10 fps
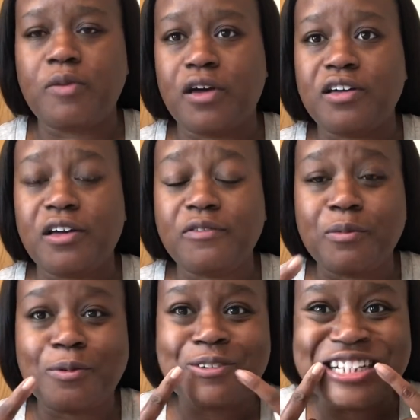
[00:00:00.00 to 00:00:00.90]

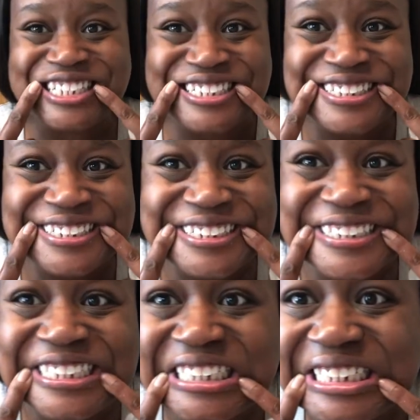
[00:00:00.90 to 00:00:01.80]
uncomfortable.
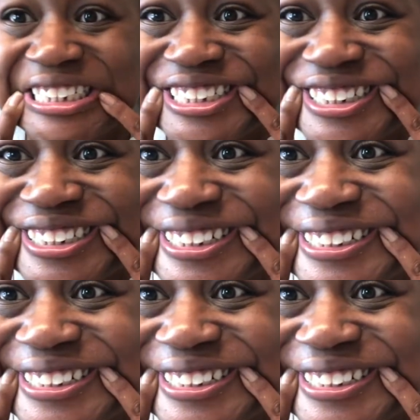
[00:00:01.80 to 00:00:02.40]
But y'all,